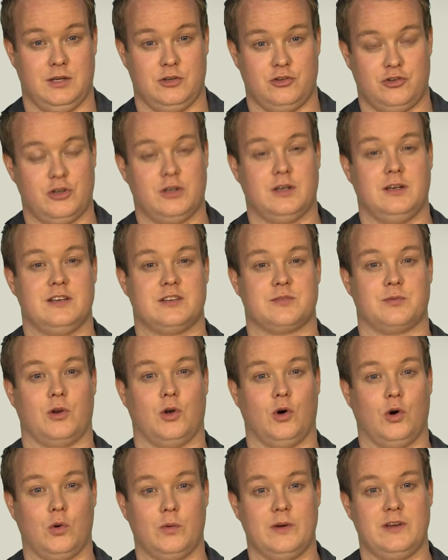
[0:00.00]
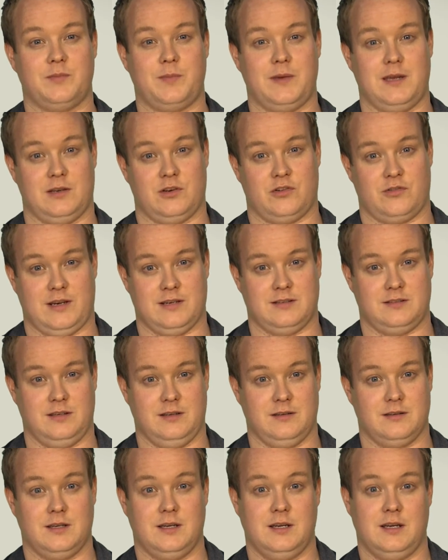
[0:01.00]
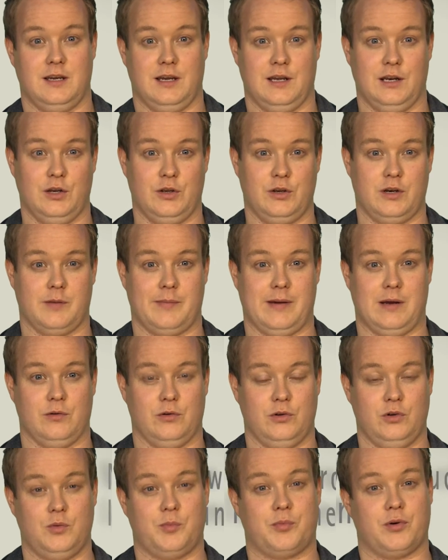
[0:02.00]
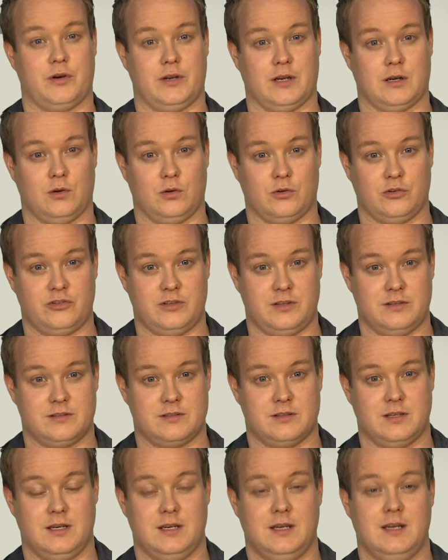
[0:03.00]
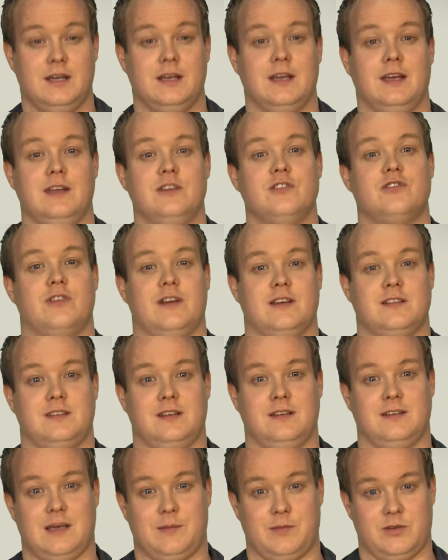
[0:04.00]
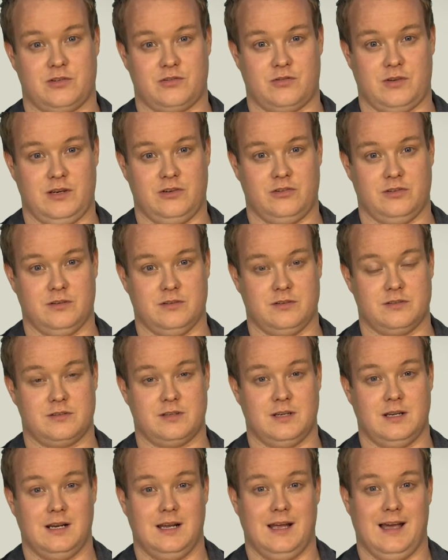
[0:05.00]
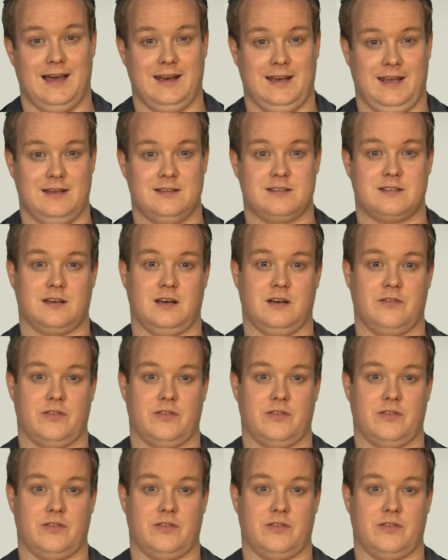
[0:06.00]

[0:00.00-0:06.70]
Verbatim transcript: Journalists will always be interested in learning about new product launches, interesting demonstrations, and insight